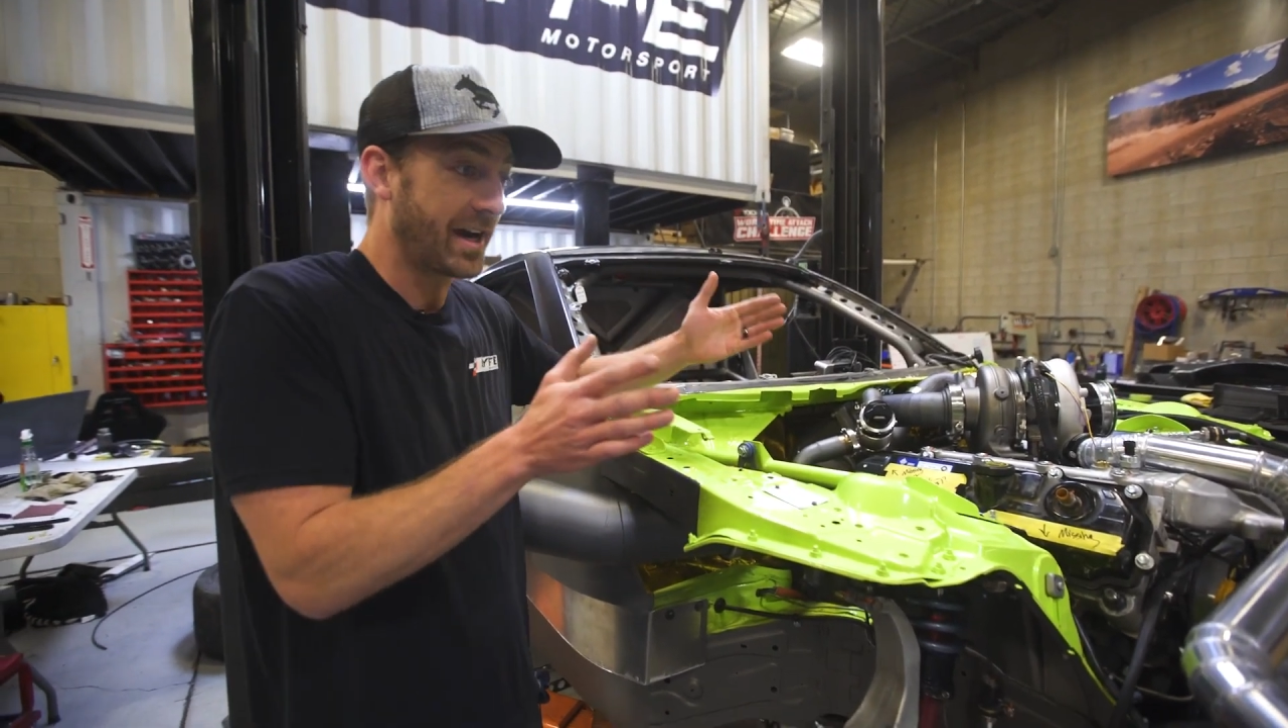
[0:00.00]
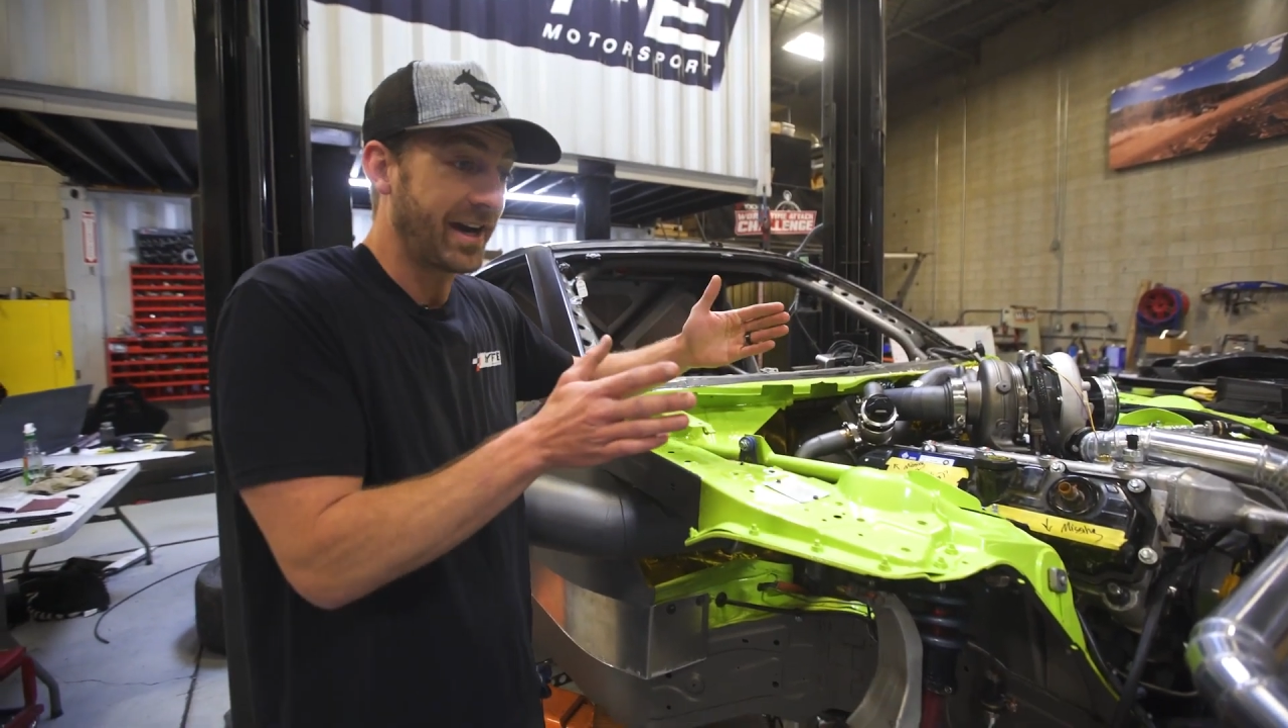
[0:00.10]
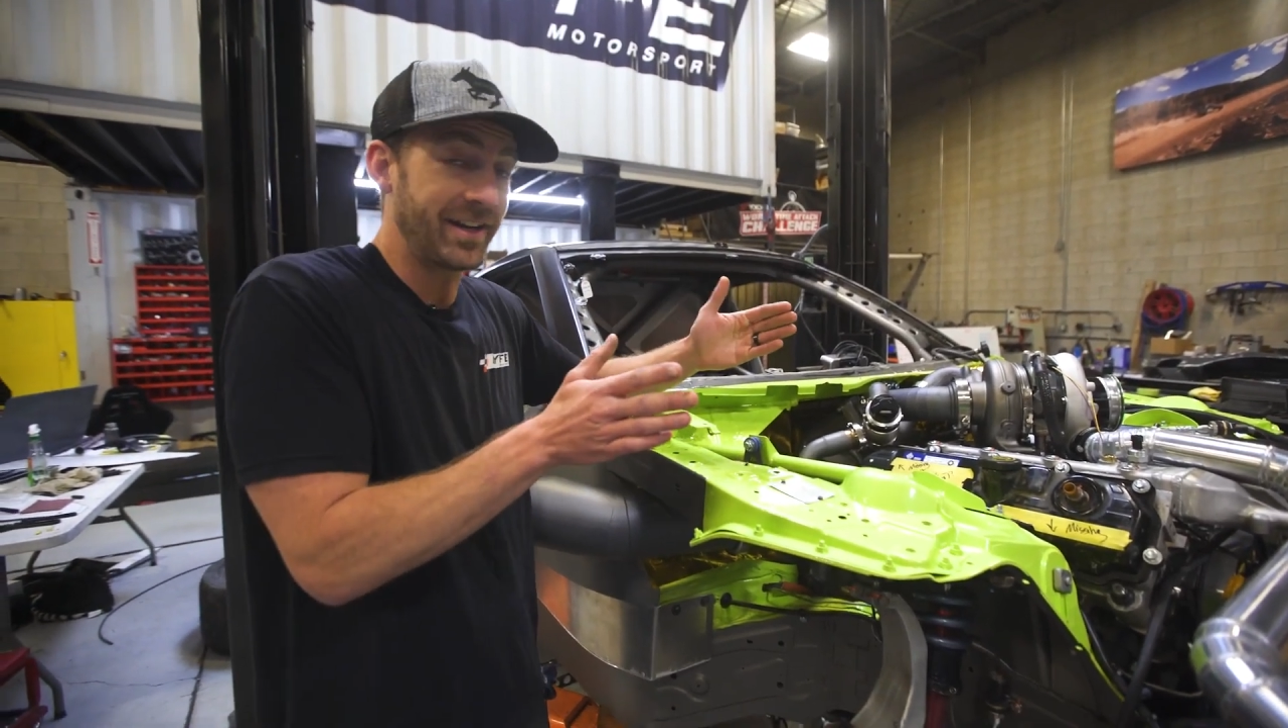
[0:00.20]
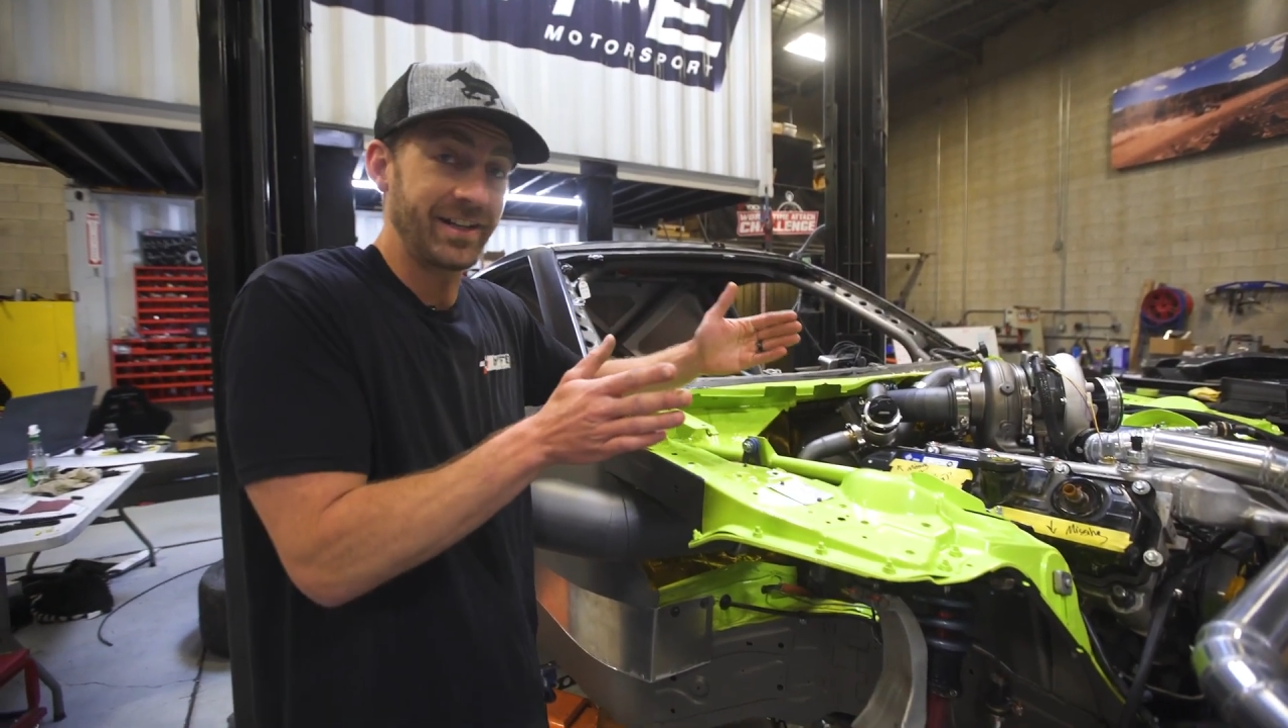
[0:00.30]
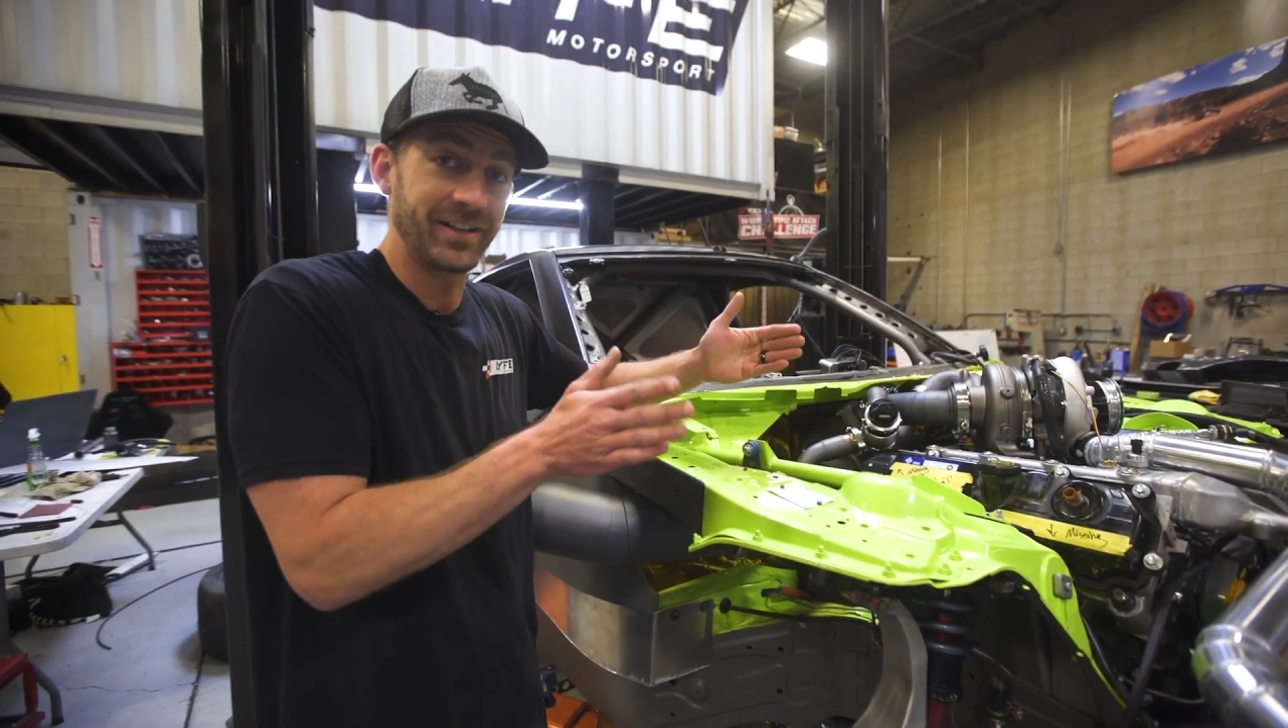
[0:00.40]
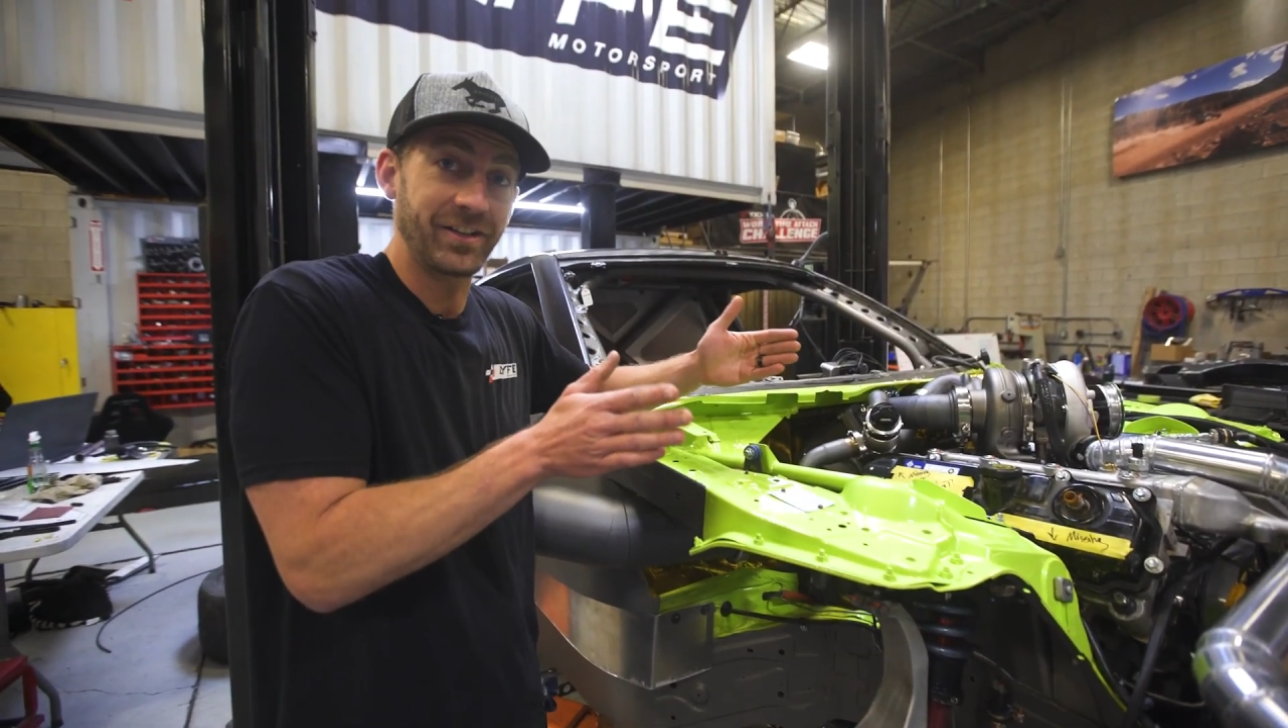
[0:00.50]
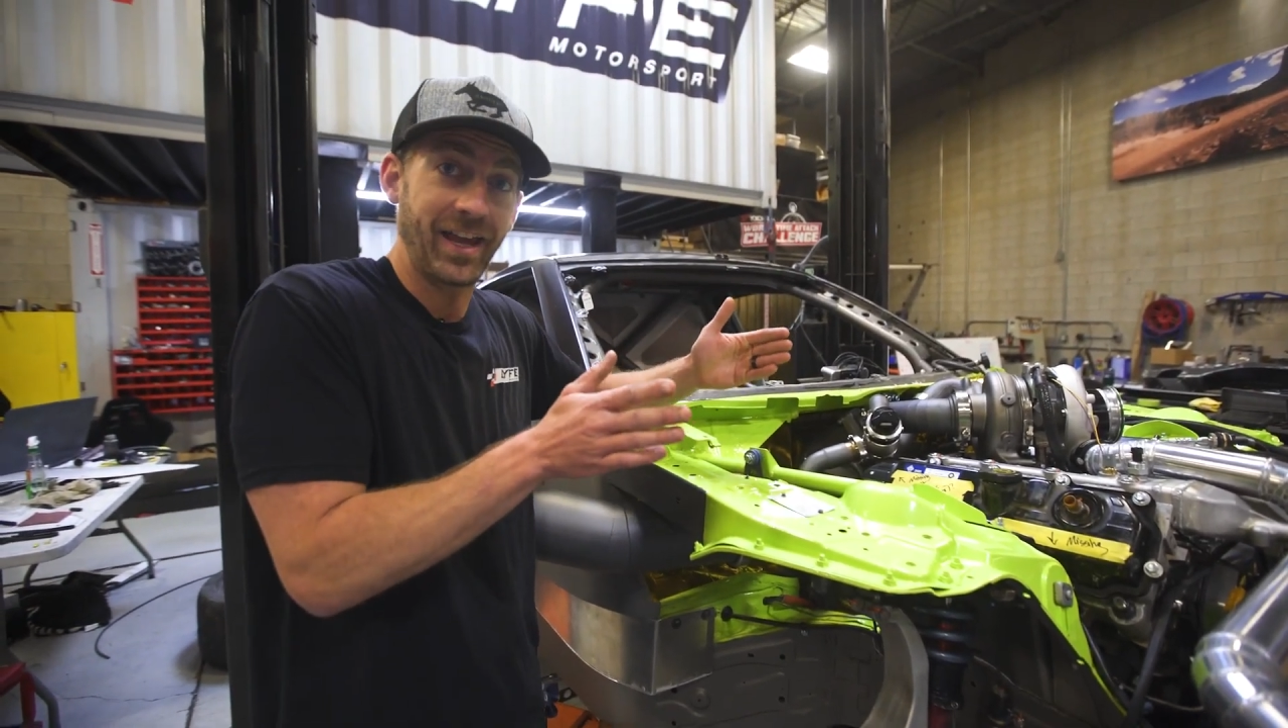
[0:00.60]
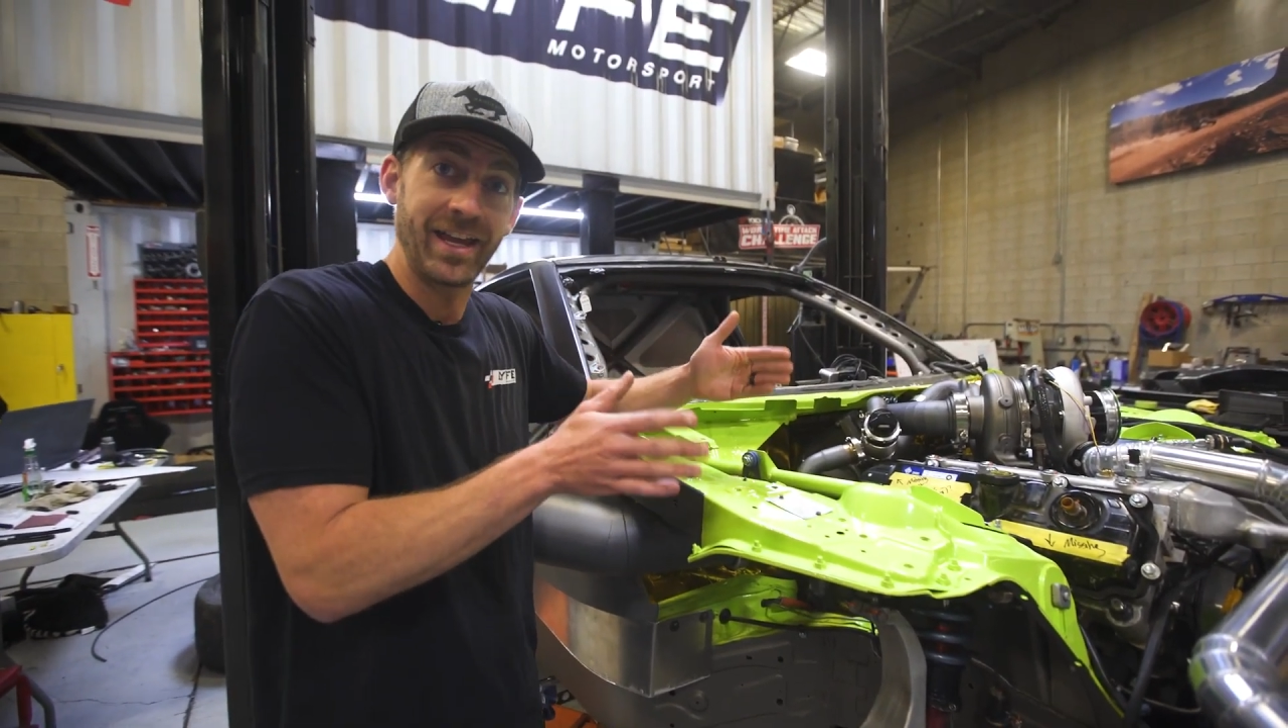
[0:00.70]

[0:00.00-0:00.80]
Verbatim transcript: tiny little